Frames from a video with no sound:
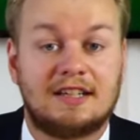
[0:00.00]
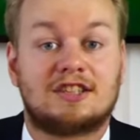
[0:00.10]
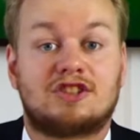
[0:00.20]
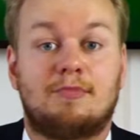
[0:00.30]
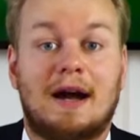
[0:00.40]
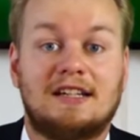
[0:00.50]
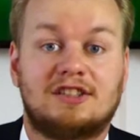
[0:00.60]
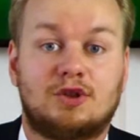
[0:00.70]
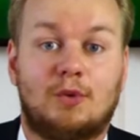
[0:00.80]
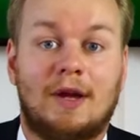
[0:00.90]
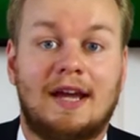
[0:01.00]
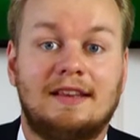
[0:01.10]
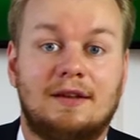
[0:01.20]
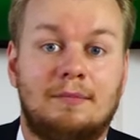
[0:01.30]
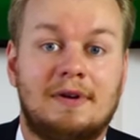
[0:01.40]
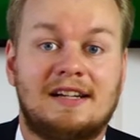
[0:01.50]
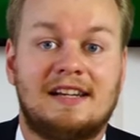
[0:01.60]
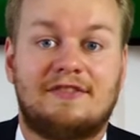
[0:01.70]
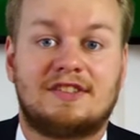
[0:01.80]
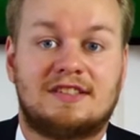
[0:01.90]
Spiders create a
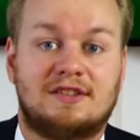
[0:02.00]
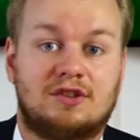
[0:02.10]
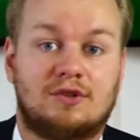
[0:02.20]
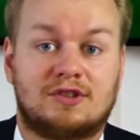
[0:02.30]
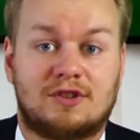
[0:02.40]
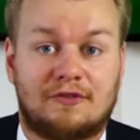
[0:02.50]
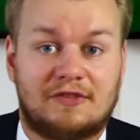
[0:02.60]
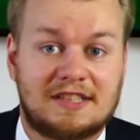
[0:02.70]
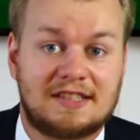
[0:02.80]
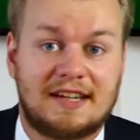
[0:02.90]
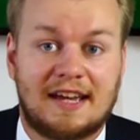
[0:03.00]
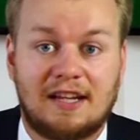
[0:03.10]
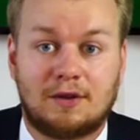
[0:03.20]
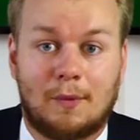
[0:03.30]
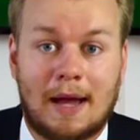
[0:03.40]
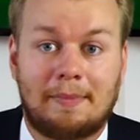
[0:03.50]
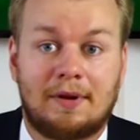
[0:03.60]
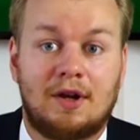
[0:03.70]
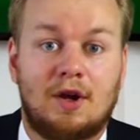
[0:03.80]
magnificent sophisticated web